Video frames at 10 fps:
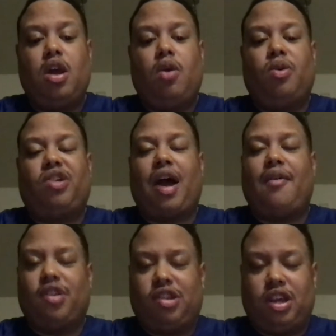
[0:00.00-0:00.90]
which
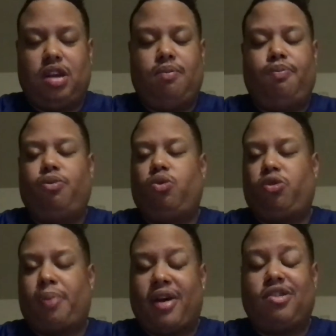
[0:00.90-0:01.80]
obviously
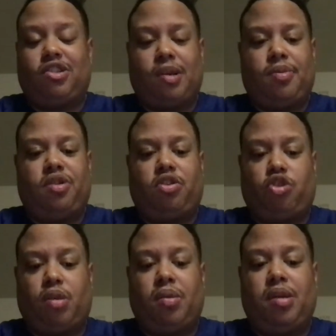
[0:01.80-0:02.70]
sponsorship is extremely